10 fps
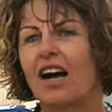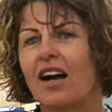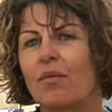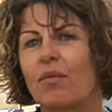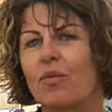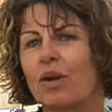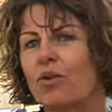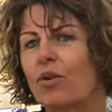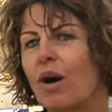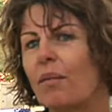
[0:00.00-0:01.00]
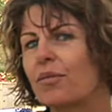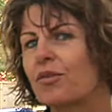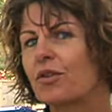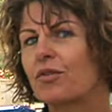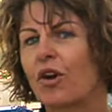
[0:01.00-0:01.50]
Um, grew up
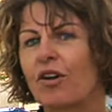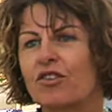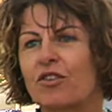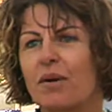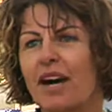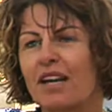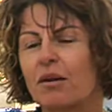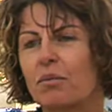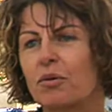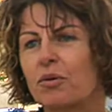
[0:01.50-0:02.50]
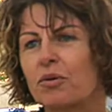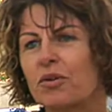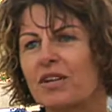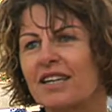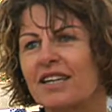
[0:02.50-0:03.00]
sort of going to the Manuka
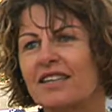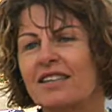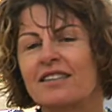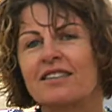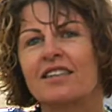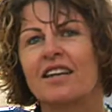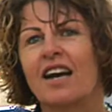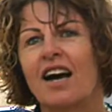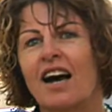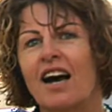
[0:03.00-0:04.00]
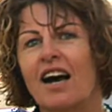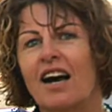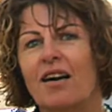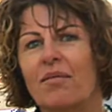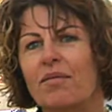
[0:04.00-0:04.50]
pool and
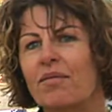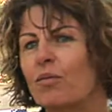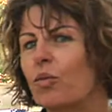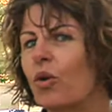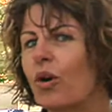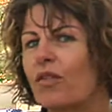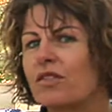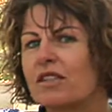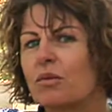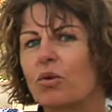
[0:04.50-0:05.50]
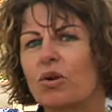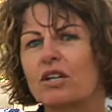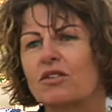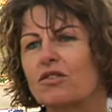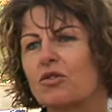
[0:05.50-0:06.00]
um, walk, obviously walking to